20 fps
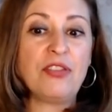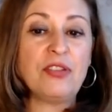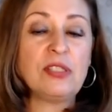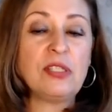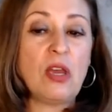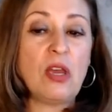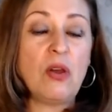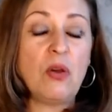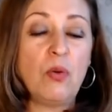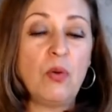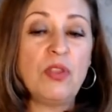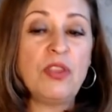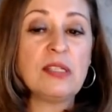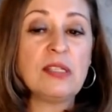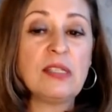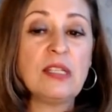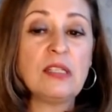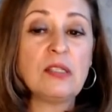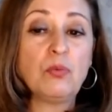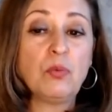So
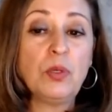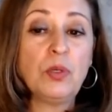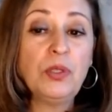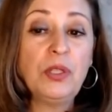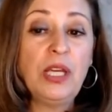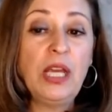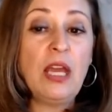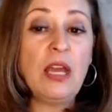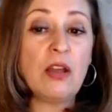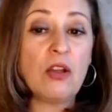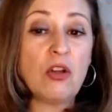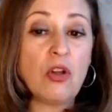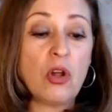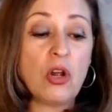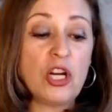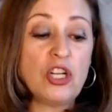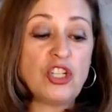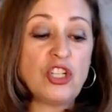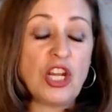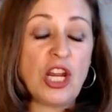this is really
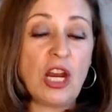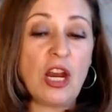encouraging.